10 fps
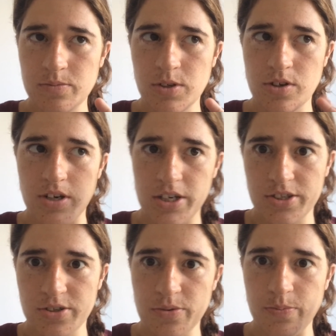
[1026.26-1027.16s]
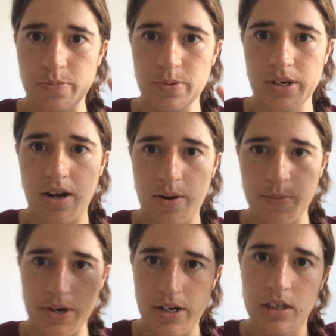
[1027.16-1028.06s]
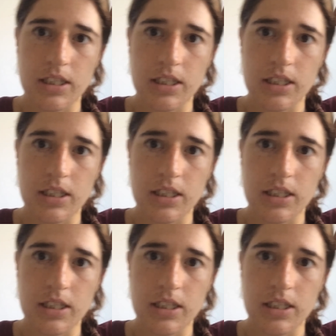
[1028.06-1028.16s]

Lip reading: connection per camera.